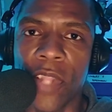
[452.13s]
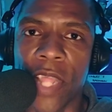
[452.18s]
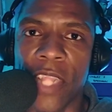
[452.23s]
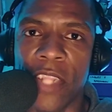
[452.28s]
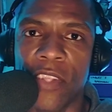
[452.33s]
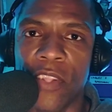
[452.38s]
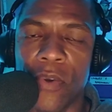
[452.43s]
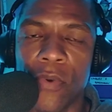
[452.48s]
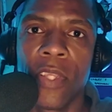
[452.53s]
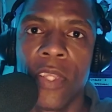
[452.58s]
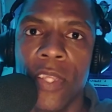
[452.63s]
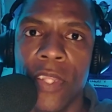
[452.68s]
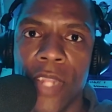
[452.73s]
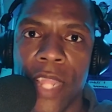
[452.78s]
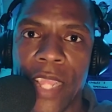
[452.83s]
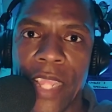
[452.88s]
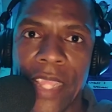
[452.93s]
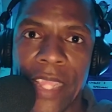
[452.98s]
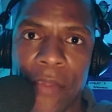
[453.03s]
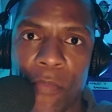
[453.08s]
Like, don't,
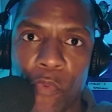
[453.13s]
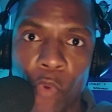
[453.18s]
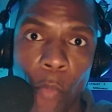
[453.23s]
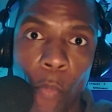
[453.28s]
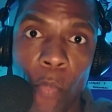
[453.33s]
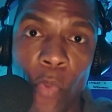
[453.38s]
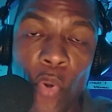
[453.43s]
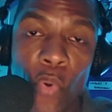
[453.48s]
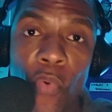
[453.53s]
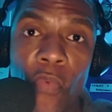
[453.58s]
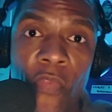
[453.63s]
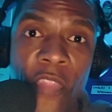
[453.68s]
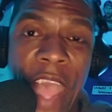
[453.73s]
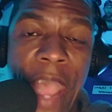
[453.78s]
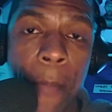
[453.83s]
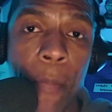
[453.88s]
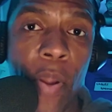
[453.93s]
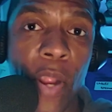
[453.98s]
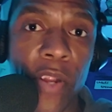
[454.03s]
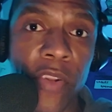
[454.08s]
like, remove
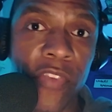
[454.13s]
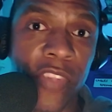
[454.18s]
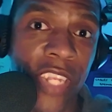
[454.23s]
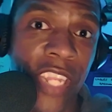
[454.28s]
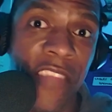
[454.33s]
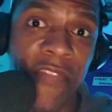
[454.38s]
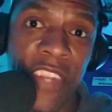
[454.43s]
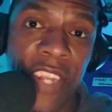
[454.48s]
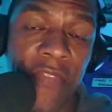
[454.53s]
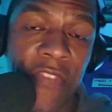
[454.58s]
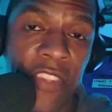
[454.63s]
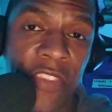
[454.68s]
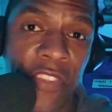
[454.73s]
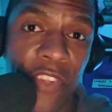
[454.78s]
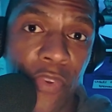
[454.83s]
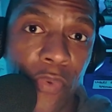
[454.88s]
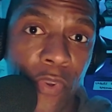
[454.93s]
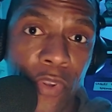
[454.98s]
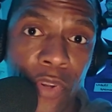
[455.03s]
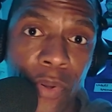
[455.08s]
that person. Even if it's
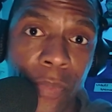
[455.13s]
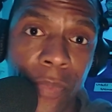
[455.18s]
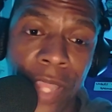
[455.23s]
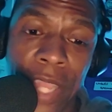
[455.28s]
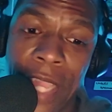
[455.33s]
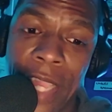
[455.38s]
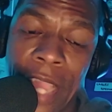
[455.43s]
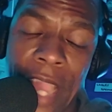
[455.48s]
the groom.